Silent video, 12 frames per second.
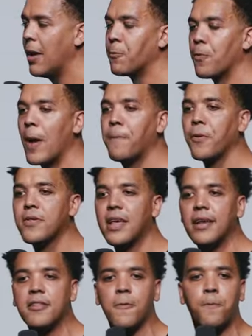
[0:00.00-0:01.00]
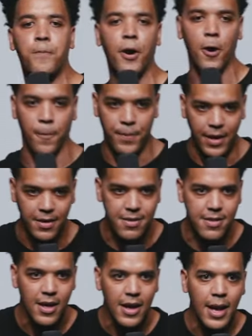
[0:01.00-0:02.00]
it represents
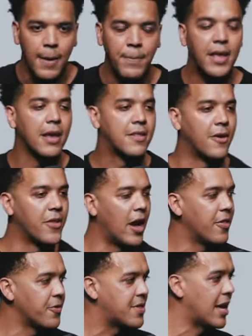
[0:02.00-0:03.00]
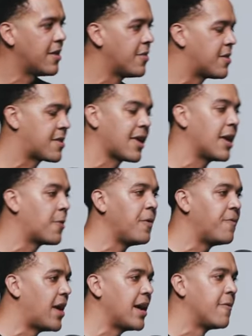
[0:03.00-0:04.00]
purpose because on the other side of this lake
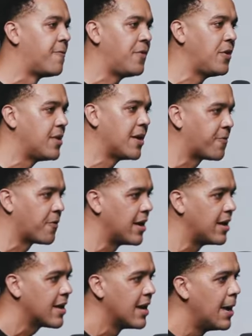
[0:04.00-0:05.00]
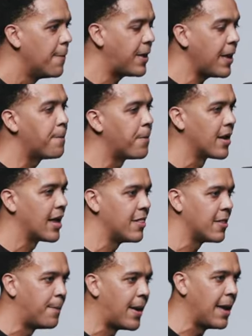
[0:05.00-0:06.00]
we find a few different people
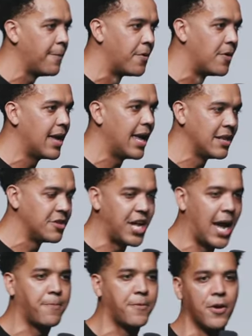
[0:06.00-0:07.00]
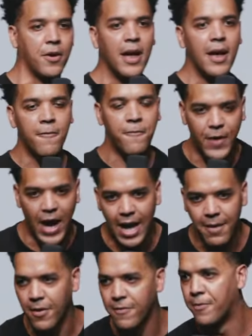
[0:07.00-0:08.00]
in the bible in chapter
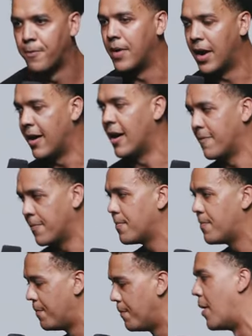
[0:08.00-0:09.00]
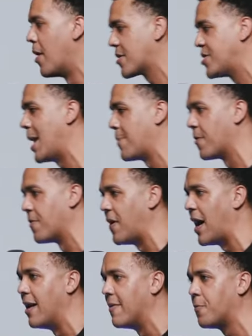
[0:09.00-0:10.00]
5 of uh, mark chapter
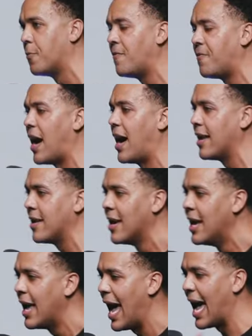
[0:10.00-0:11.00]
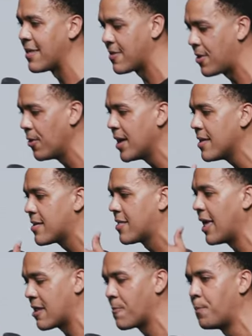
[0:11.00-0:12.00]
5 we find as soon as
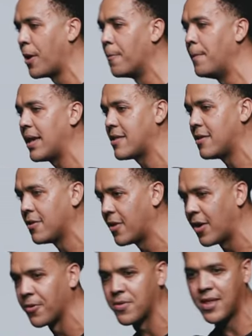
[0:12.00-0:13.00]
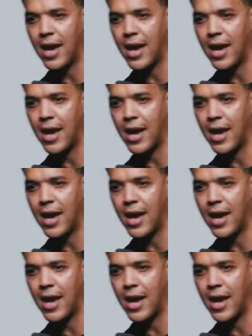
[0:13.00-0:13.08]
this boat makes it to the other